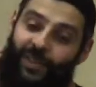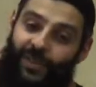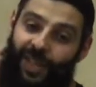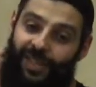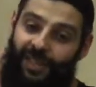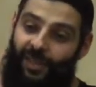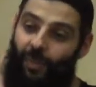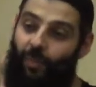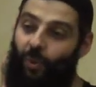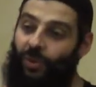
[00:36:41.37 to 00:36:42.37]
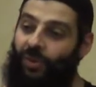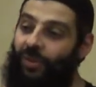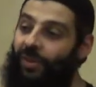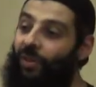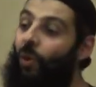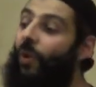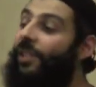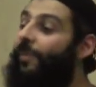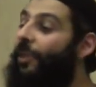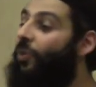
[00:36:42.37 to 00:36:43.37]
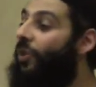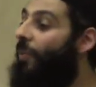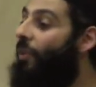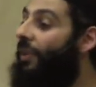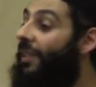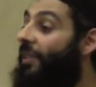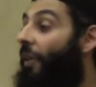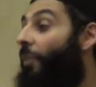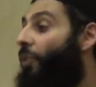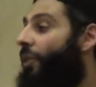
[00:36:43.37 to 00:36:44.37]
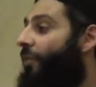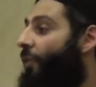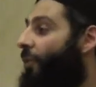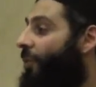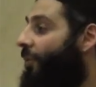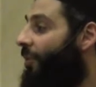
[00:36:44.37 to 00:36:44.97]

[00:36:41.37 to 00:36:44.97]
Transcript: exercise that's important go and speak to someone that's of opposing view.